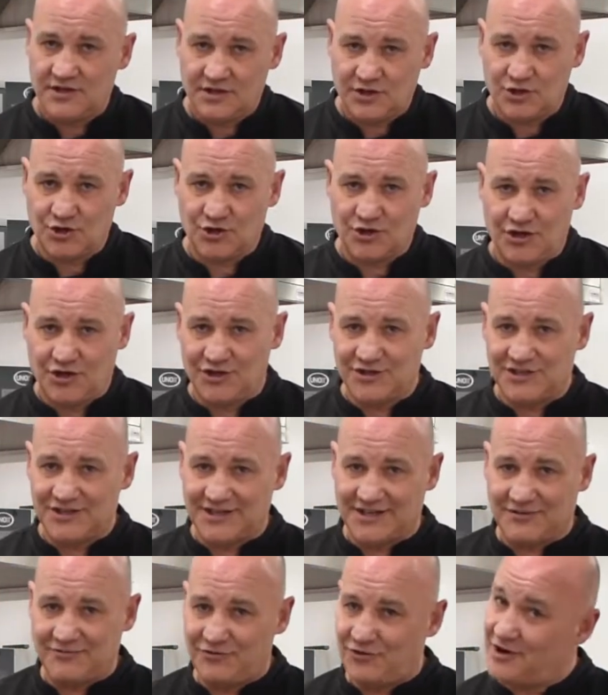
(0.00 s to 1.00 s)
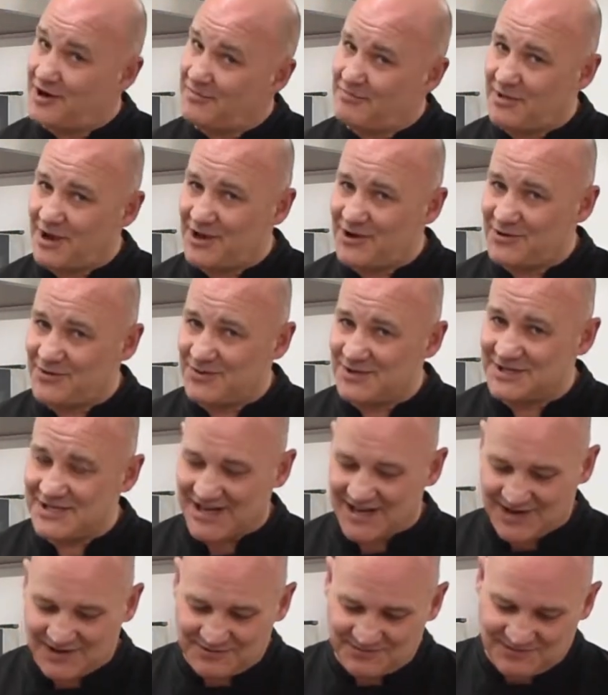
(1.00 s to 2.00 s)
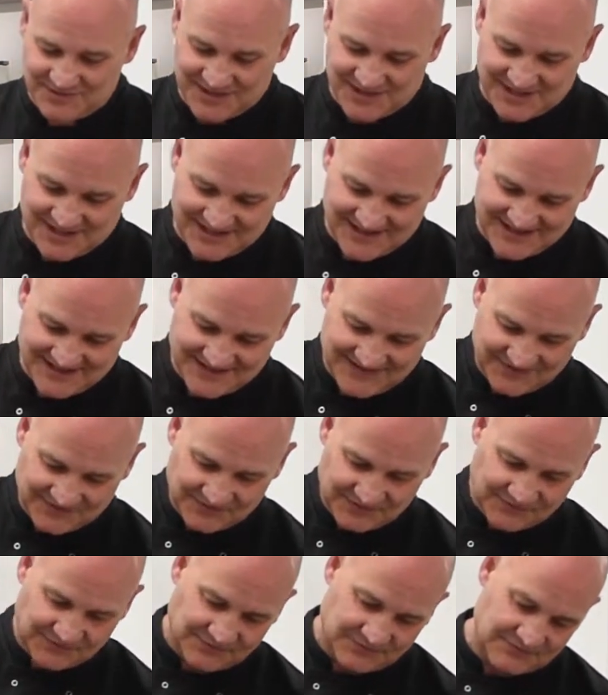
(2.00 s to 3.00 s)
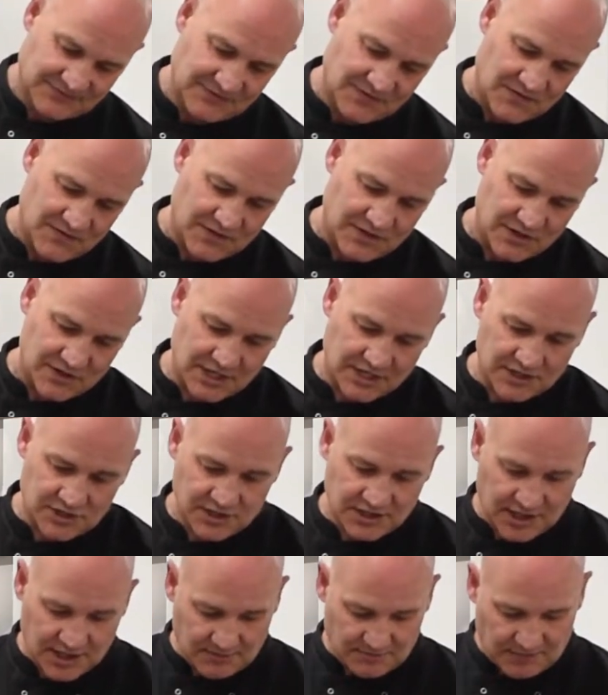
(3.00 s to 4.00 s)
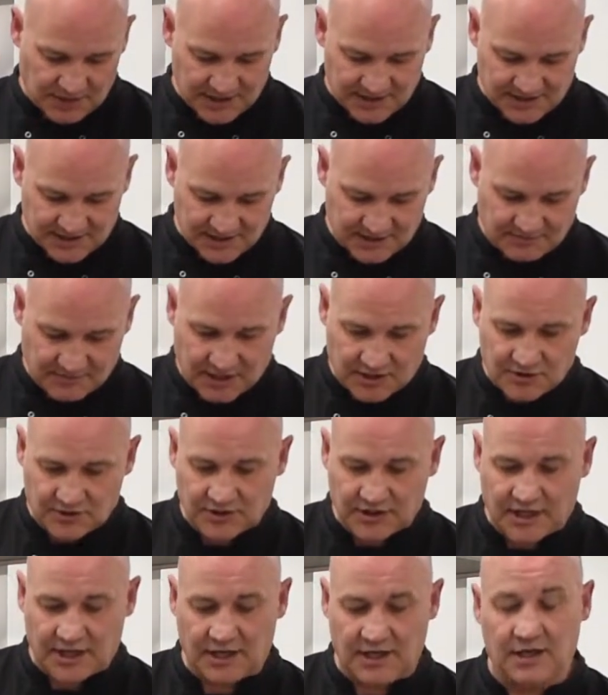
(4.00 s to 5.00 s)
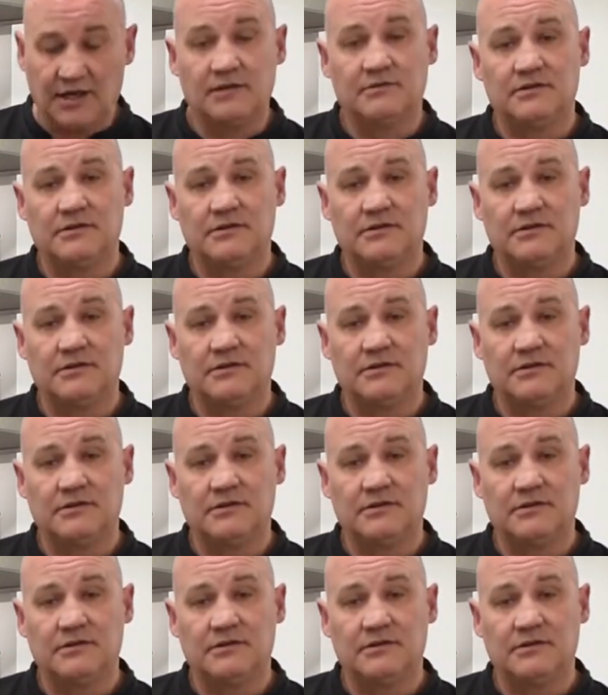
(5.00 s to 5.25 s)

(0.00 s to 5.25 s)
good non-stick frying pan always helps. And then just keep placing it back on the heat.